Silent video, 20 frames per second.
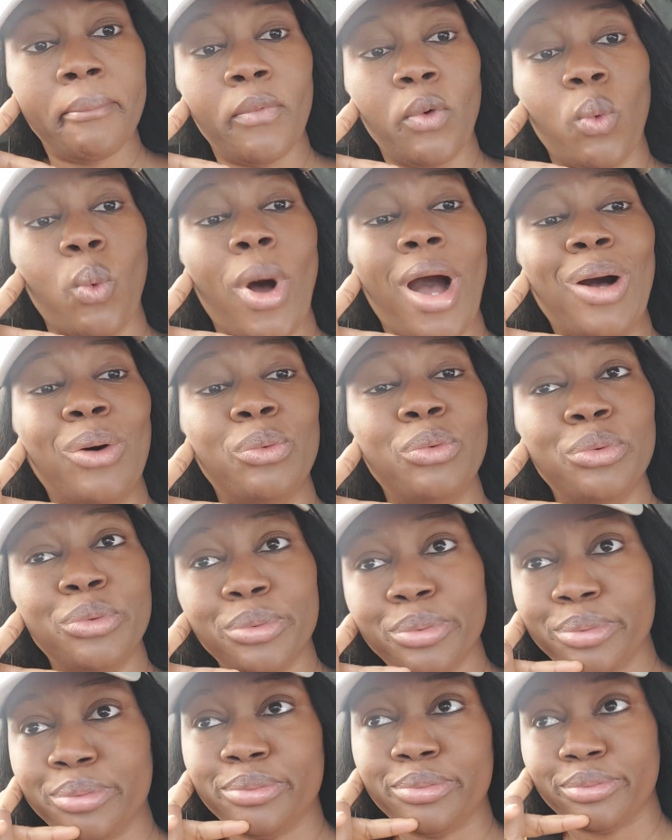wow,
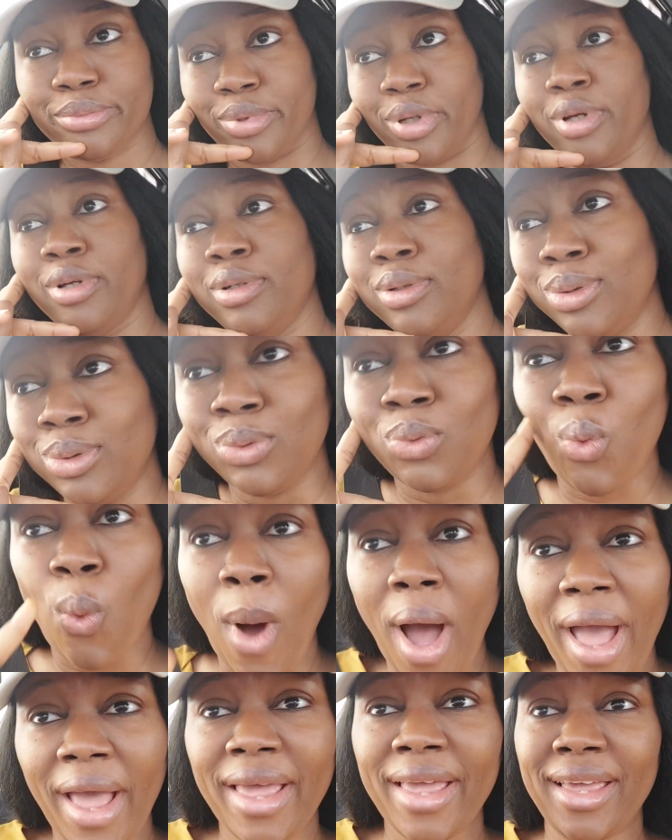
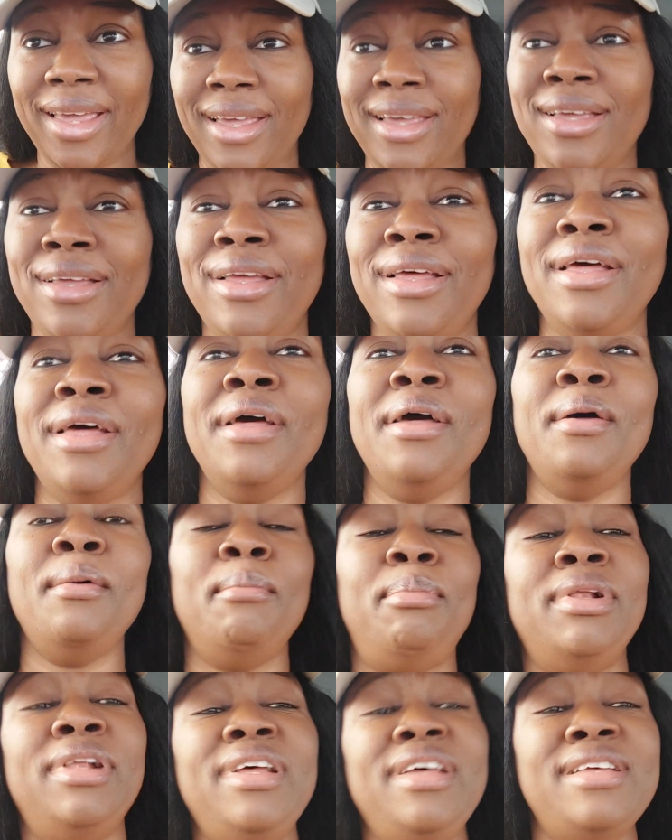why?
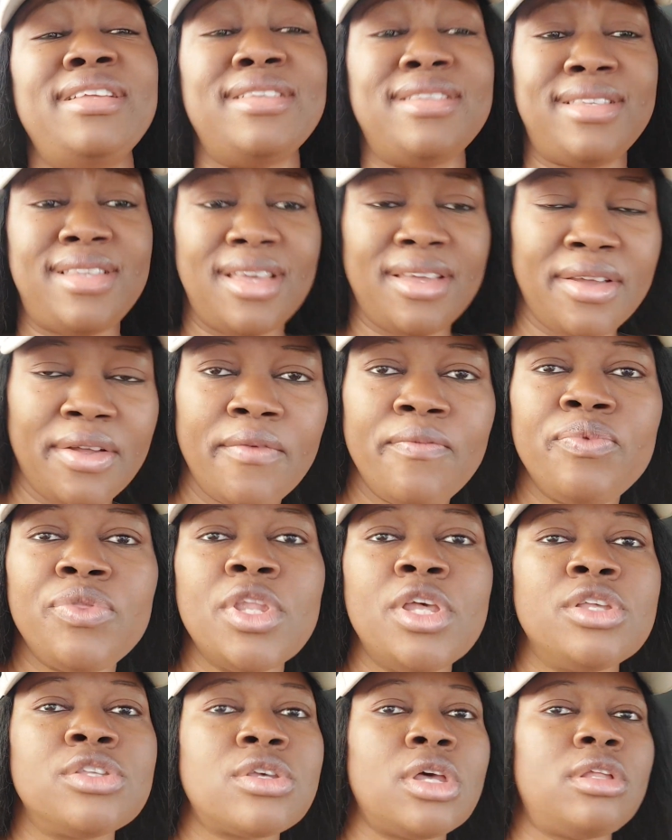Please.
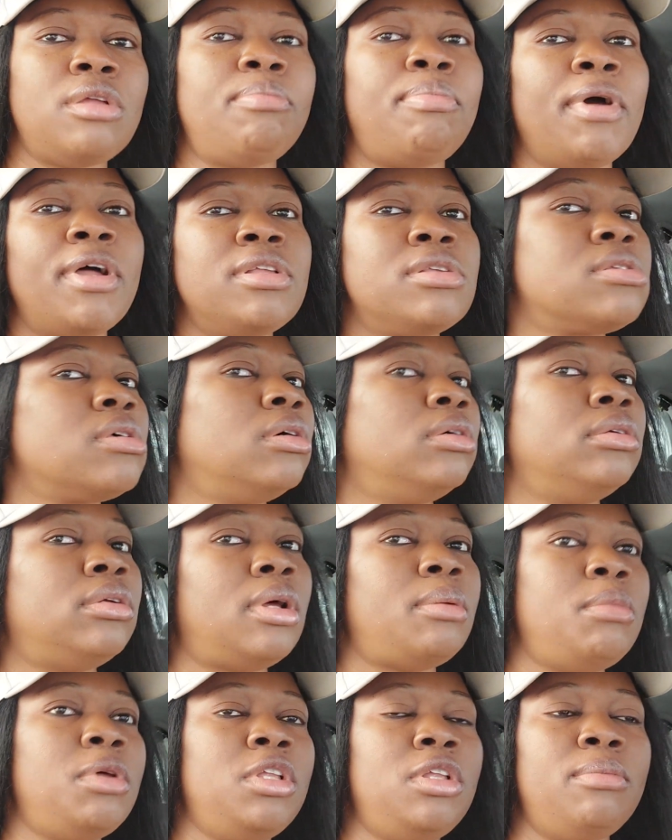So it depends on,
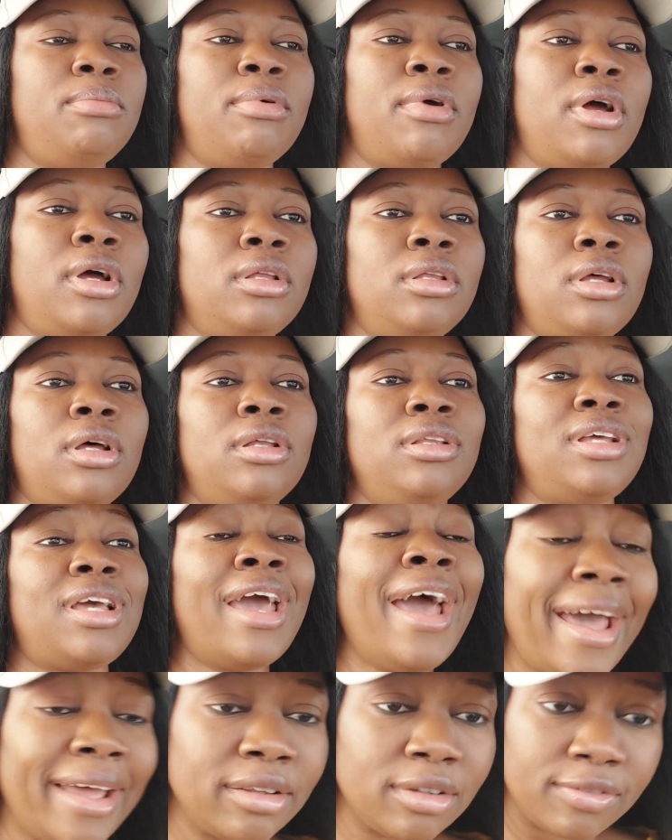I mean, the brand and the
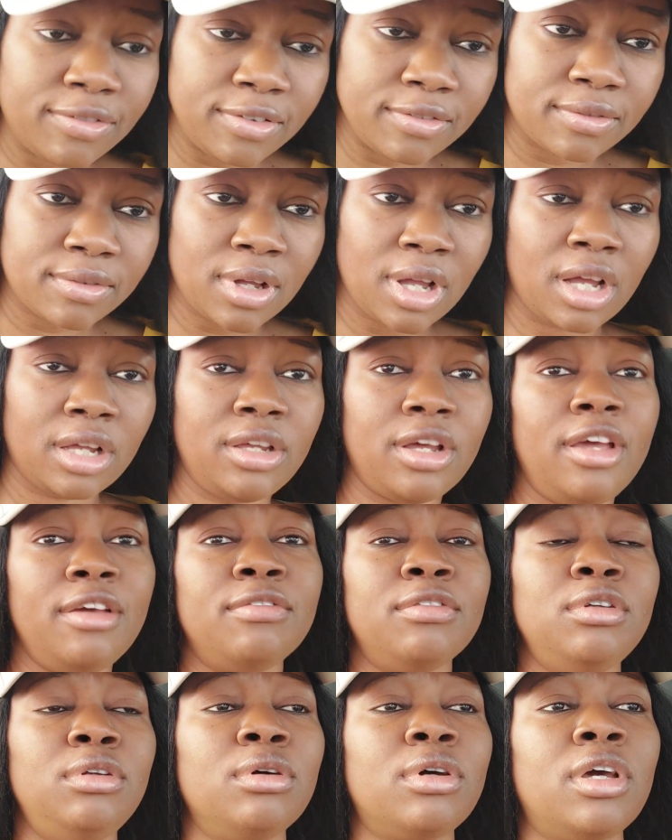kind of car you're
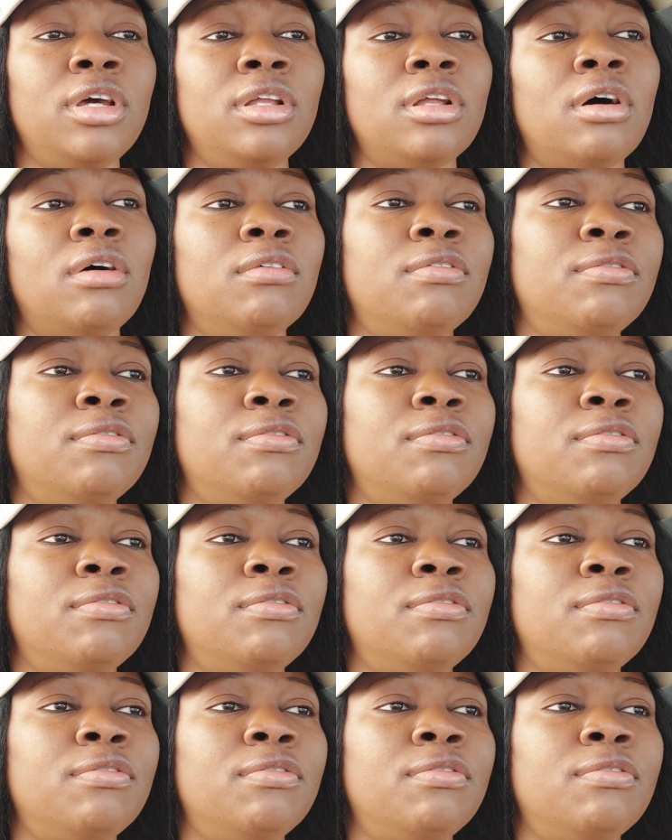even looking out